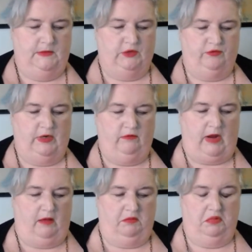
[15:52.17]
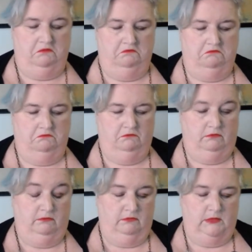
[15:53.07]
shrink wrap.
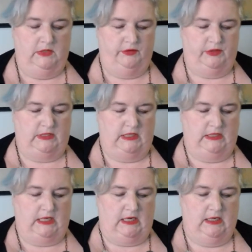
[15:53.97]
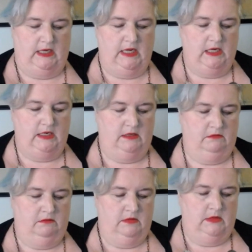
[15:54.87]
Interesting technique.
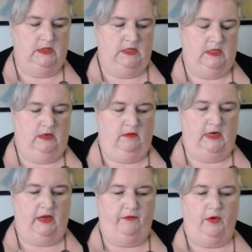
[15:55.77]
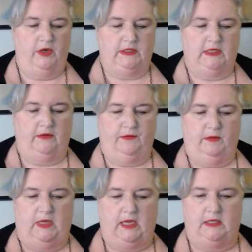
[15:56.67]
When I've ordered stuff from
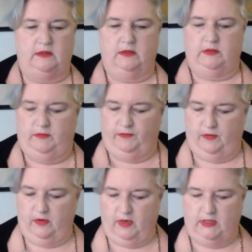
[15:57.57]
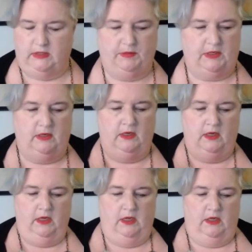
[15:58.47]
Kasner's before, it's
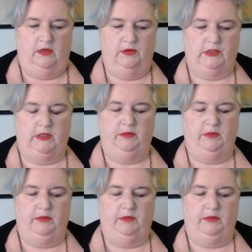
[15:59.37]
been usually